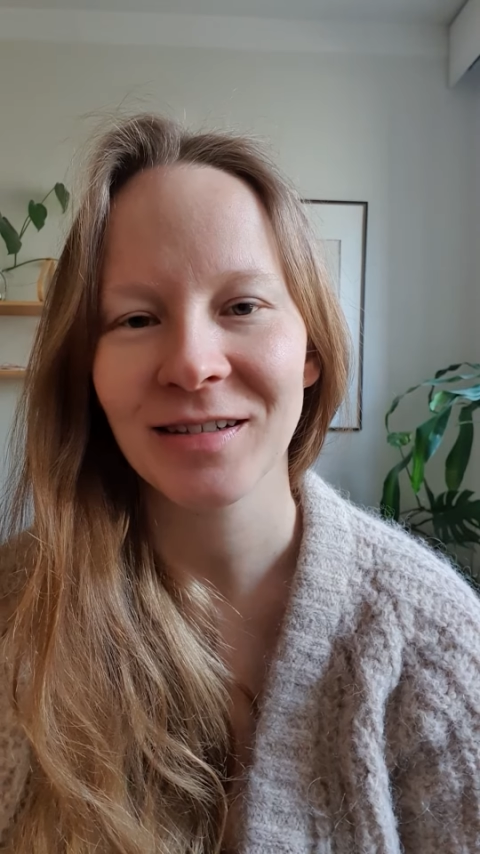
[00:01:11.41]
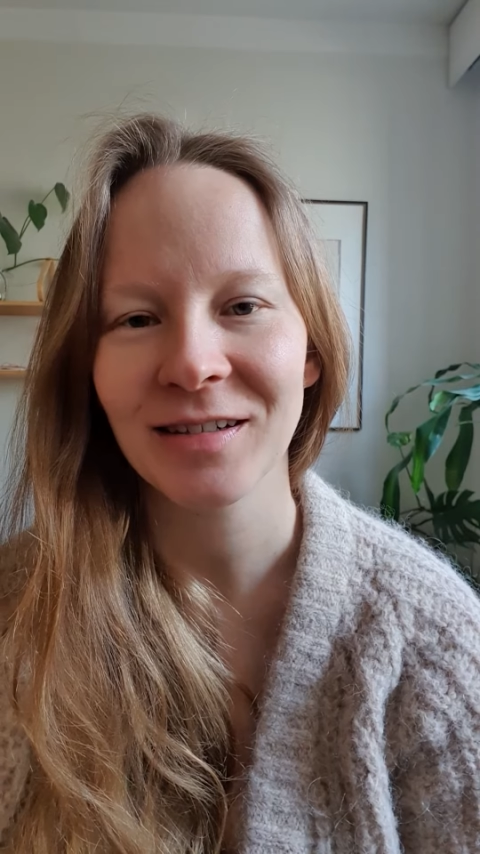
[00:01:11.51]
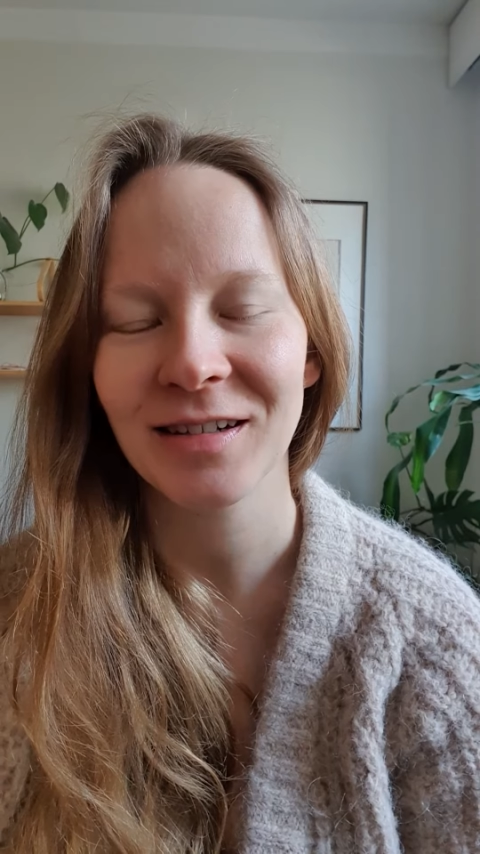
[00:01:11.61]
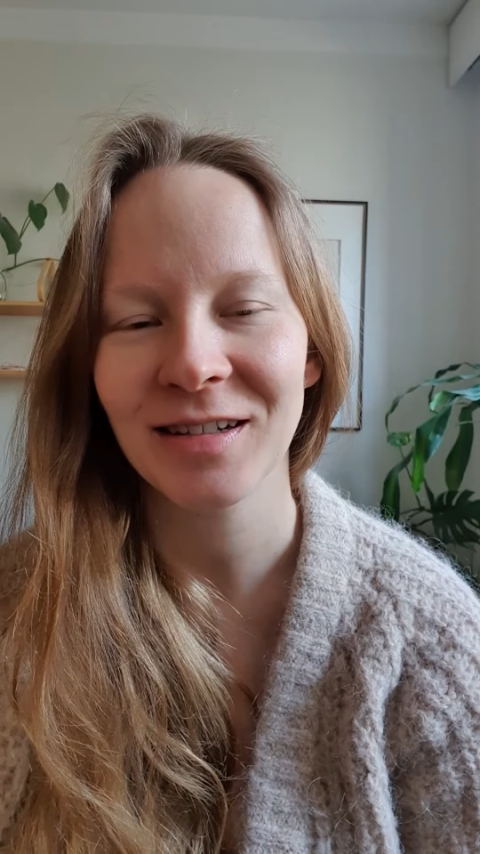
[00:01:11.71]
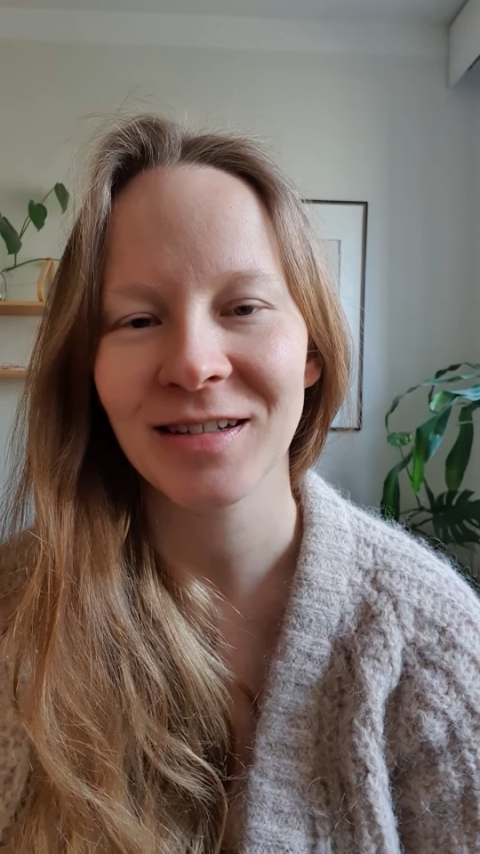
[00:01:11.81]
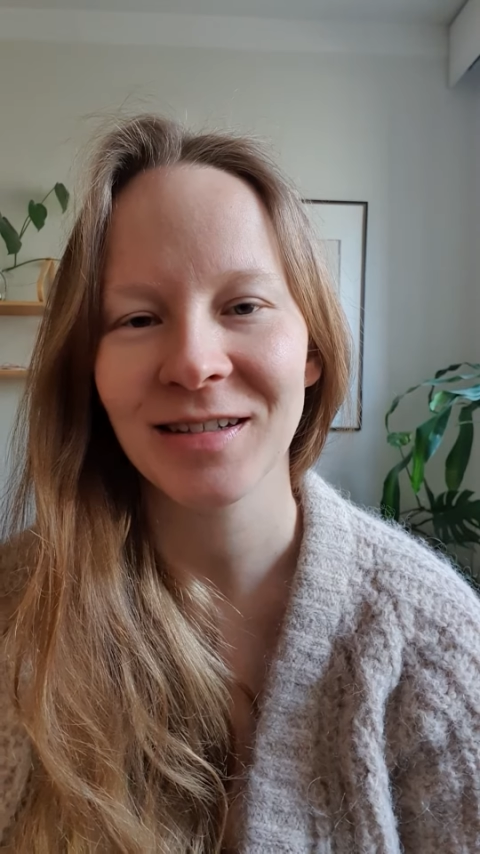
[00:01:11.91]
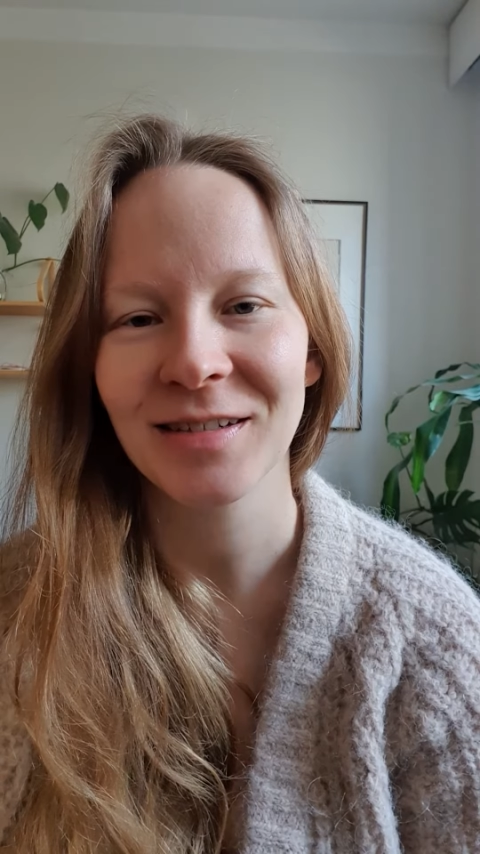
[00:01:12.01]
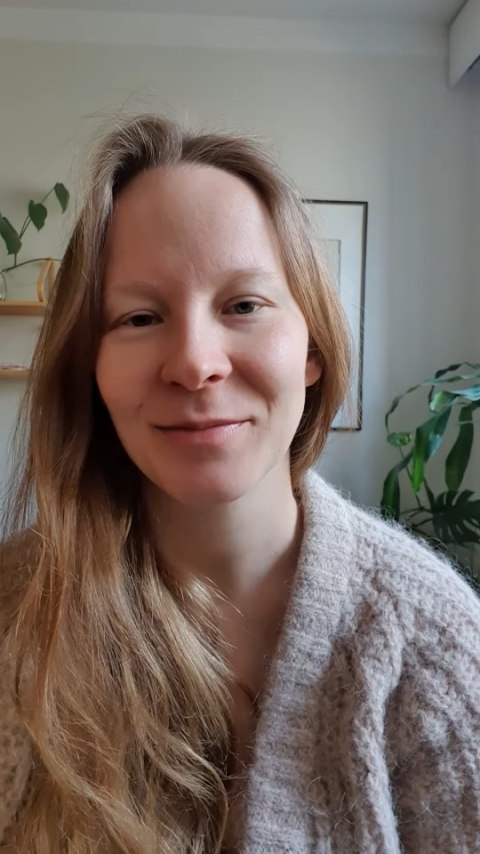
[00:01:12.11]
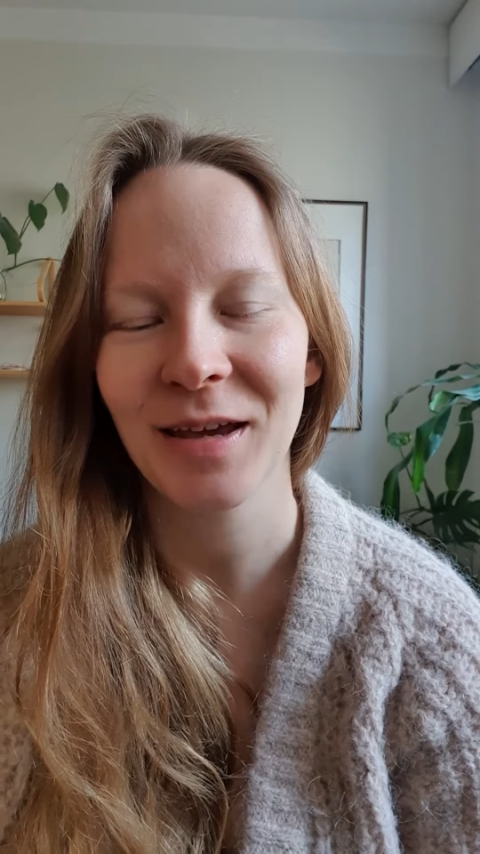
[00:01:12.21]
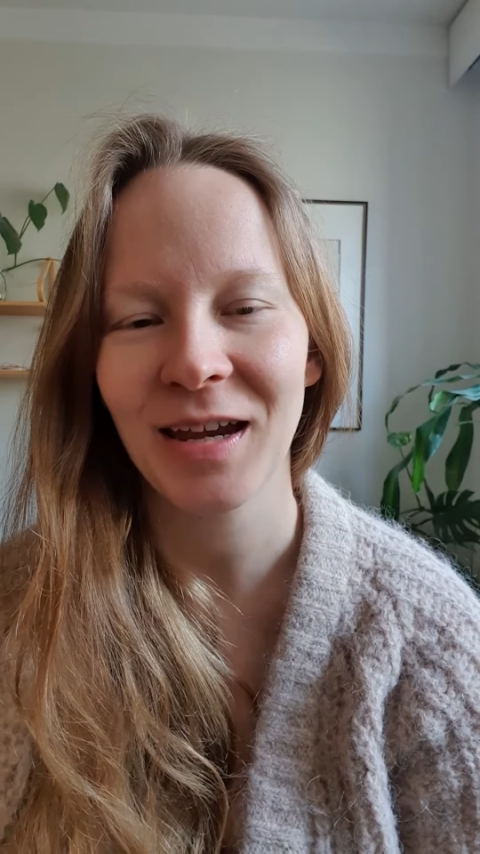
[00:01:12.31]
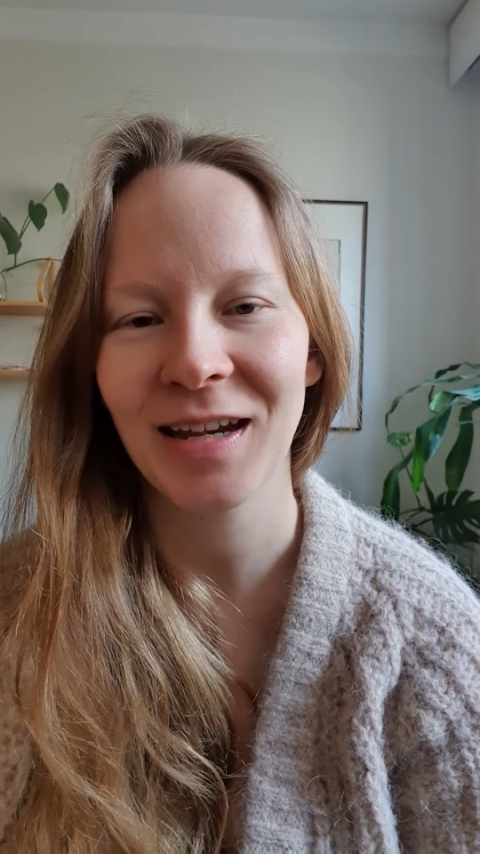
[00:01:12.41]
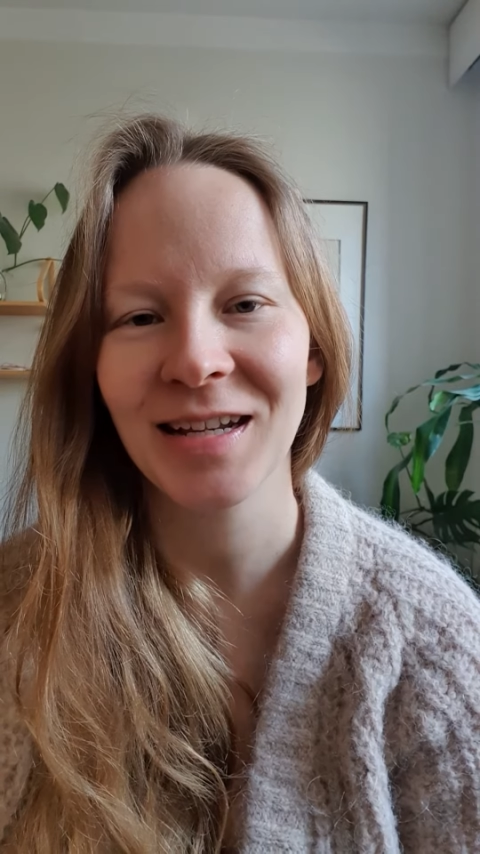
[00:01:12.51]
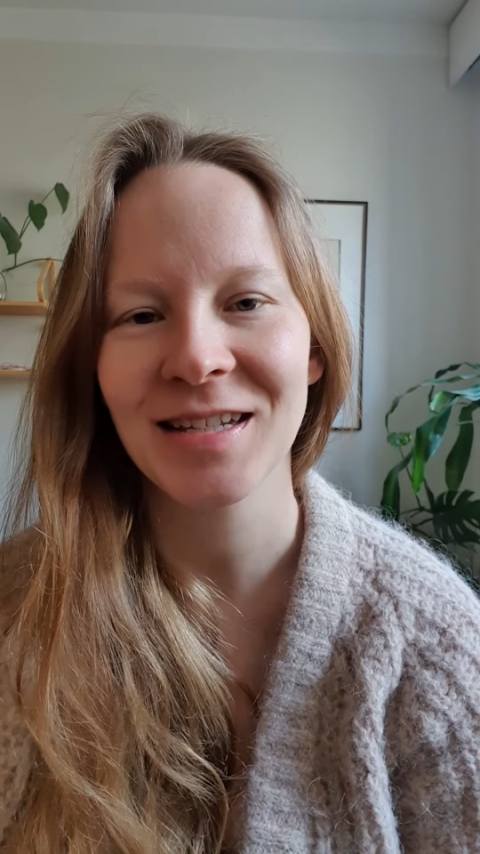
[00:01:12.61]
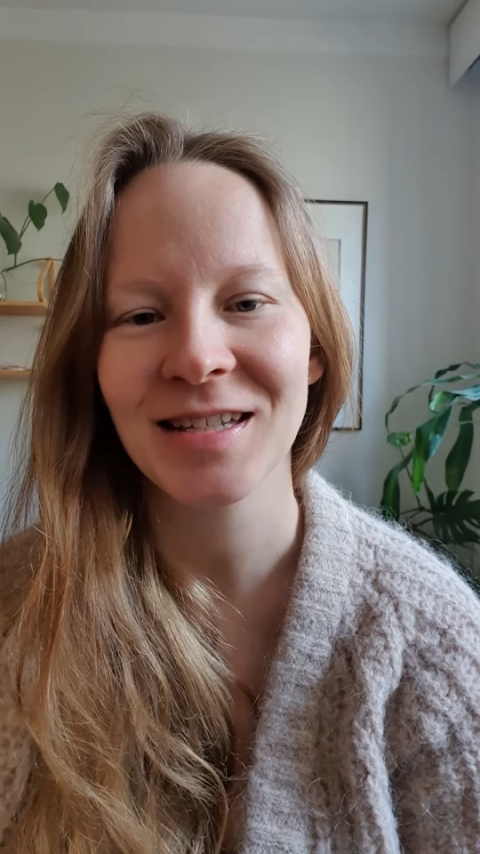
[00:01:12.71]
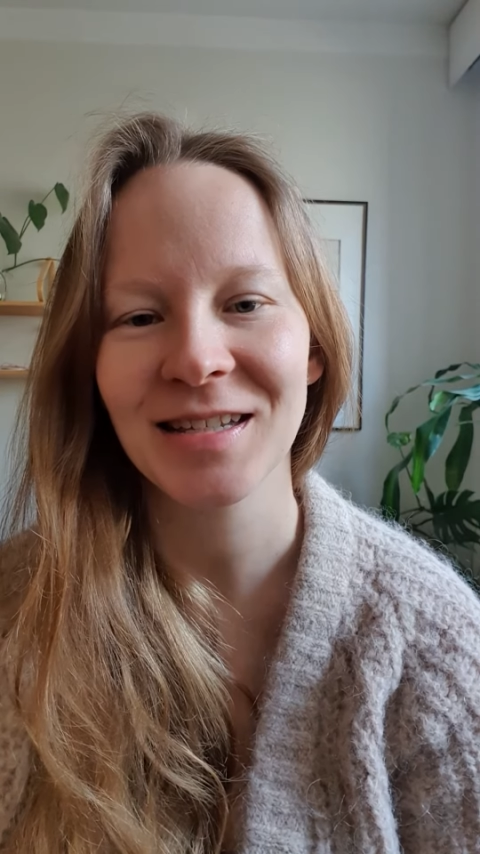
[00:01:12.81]
got
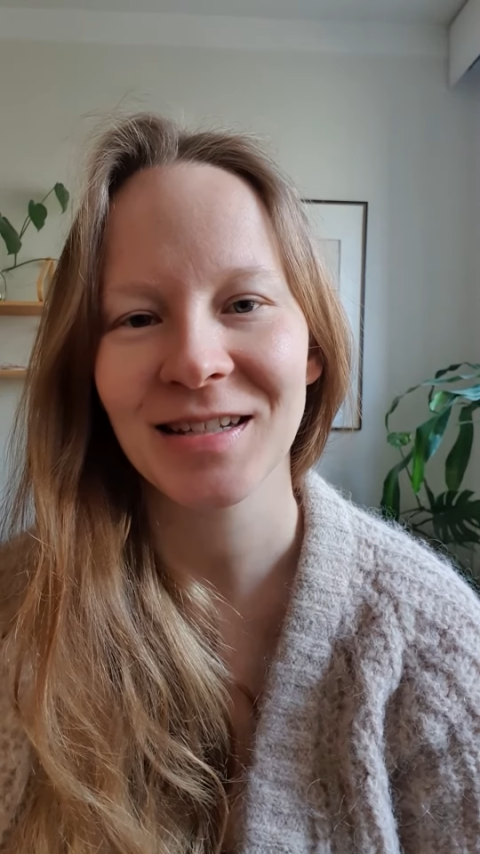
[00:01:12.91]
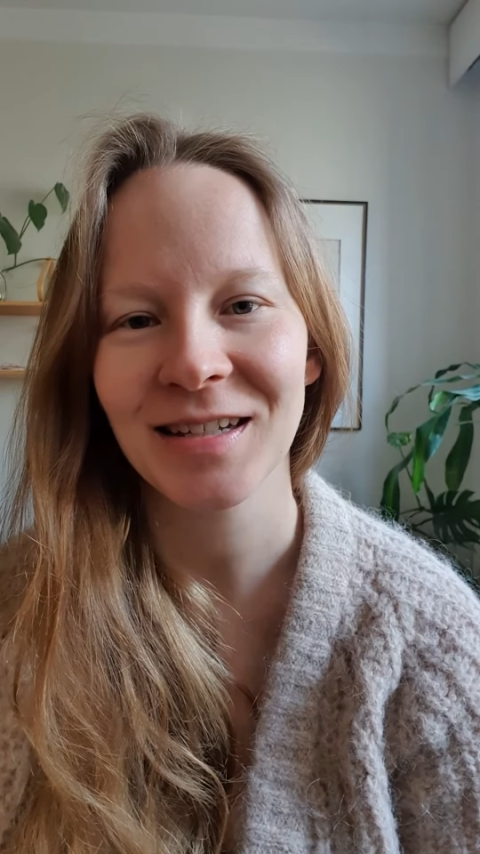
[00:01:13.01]
painless